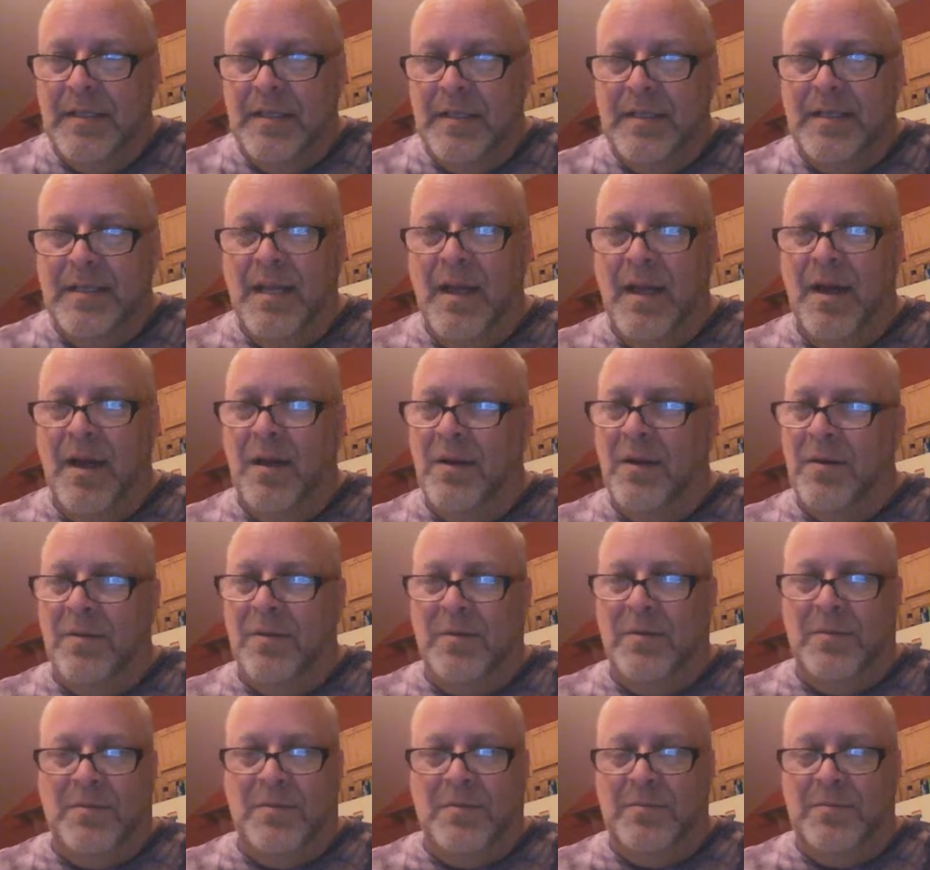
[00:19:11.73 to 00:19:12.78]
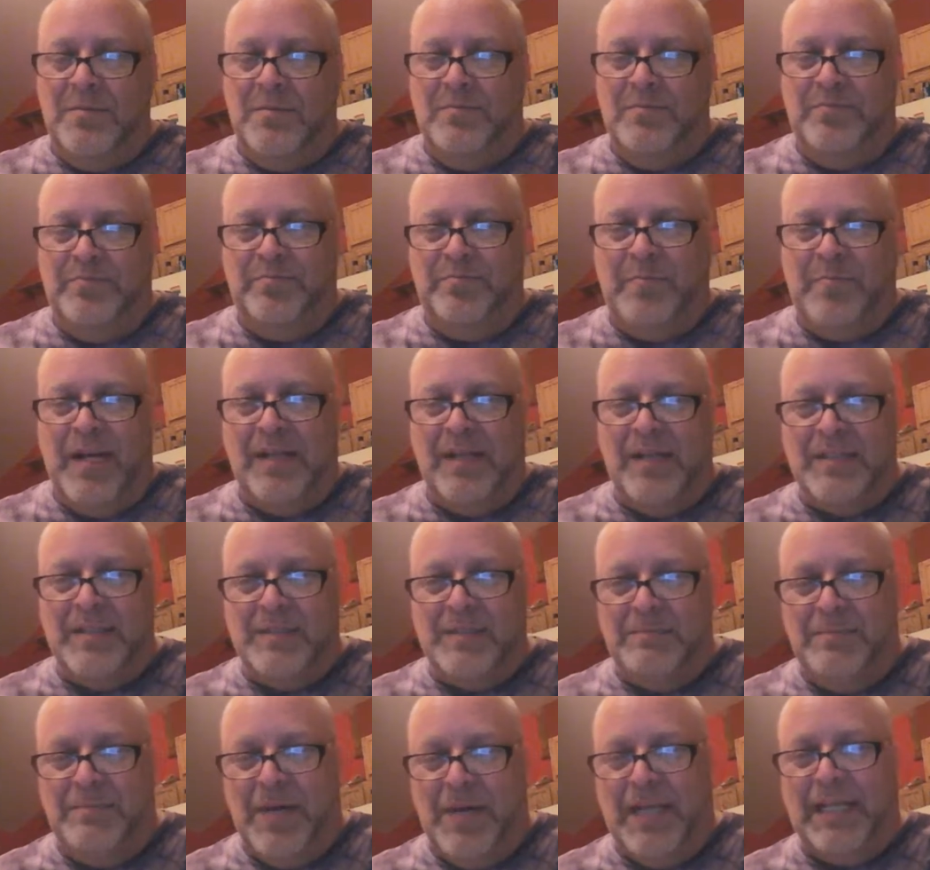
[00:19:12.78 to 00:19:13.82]
No, Bugs
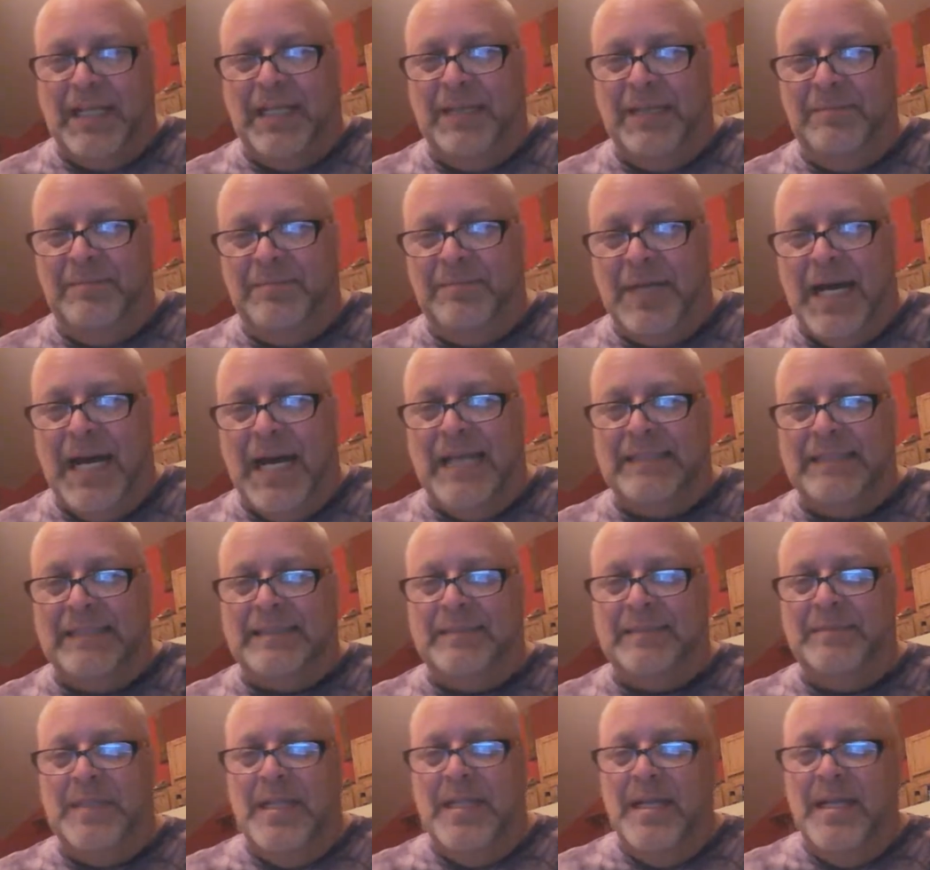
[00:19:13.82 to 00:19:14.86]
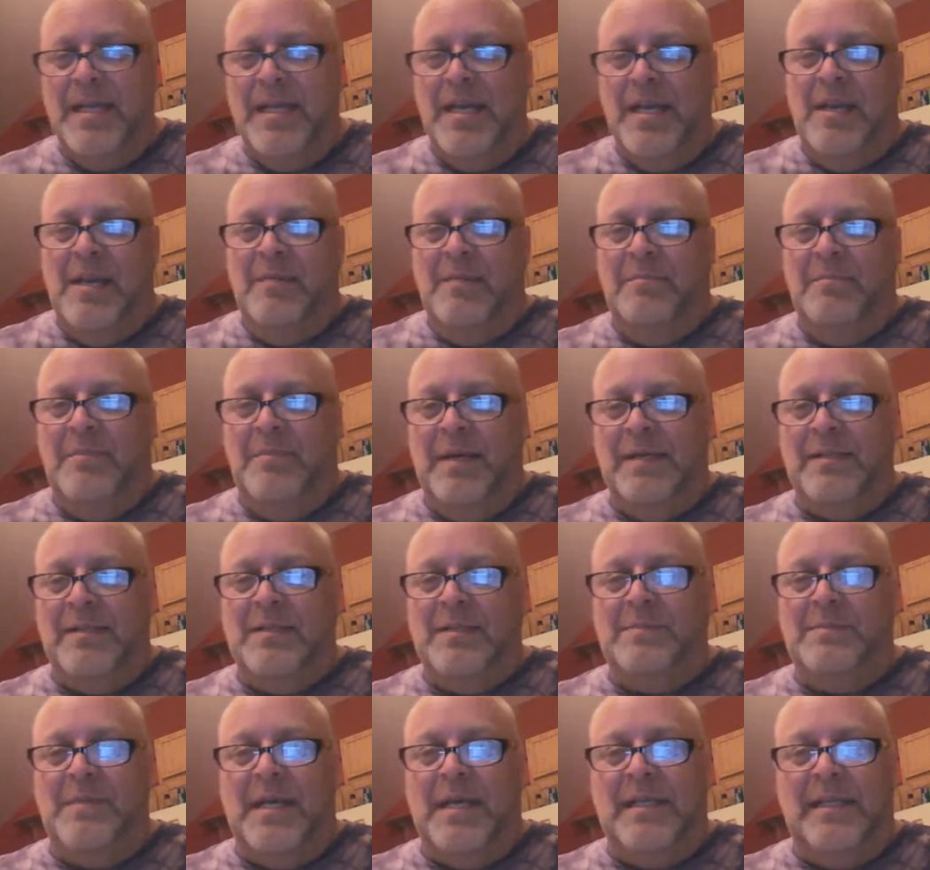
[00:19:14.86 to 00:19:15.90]
Bunny possum. Bugs
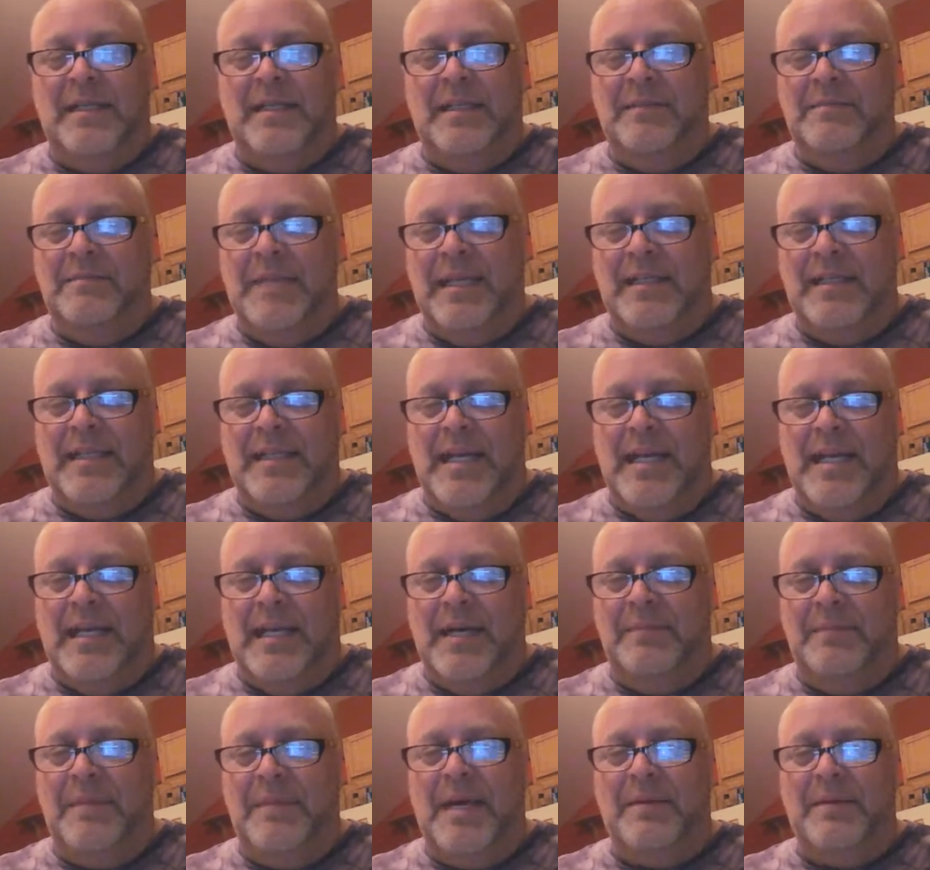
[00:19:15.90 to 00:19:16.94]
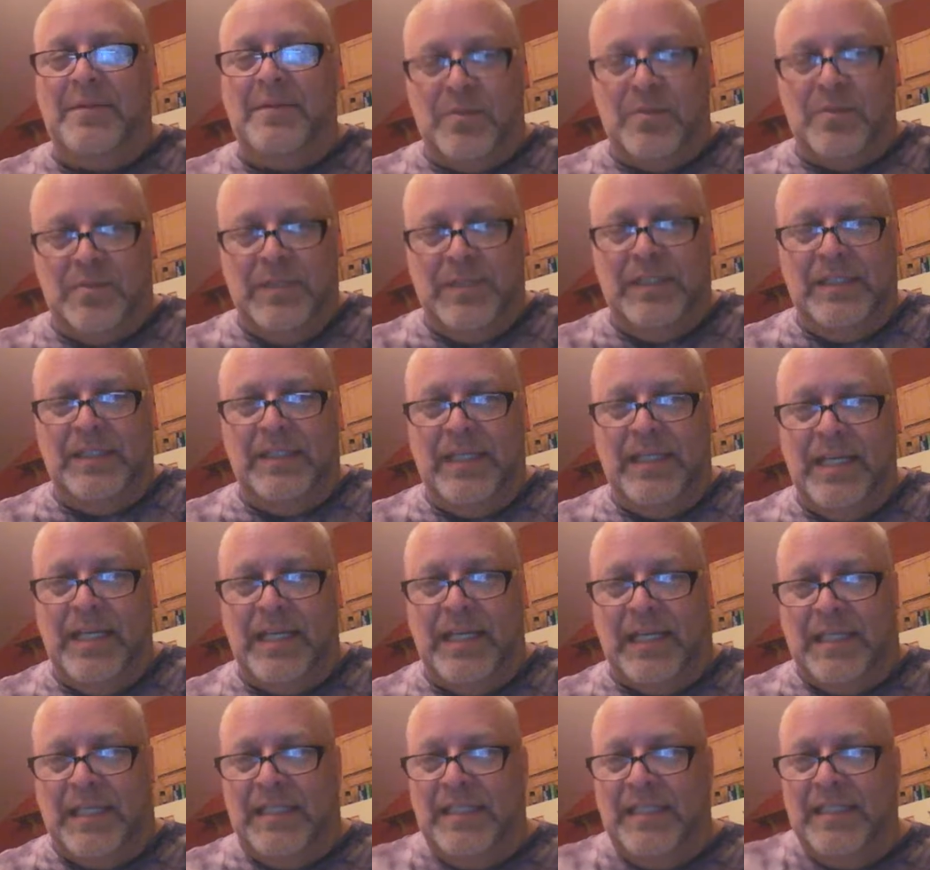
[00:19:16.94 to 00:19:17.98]
Bunny didn't make that up. That was a real
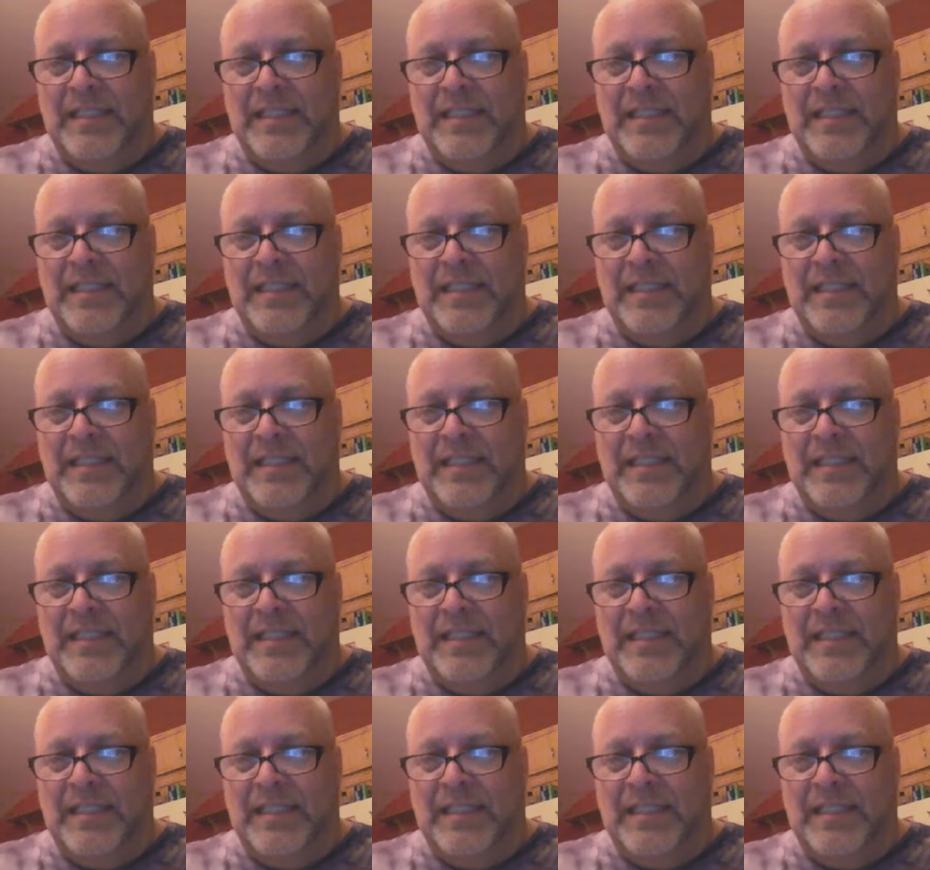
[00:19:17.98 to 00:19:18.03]
thing.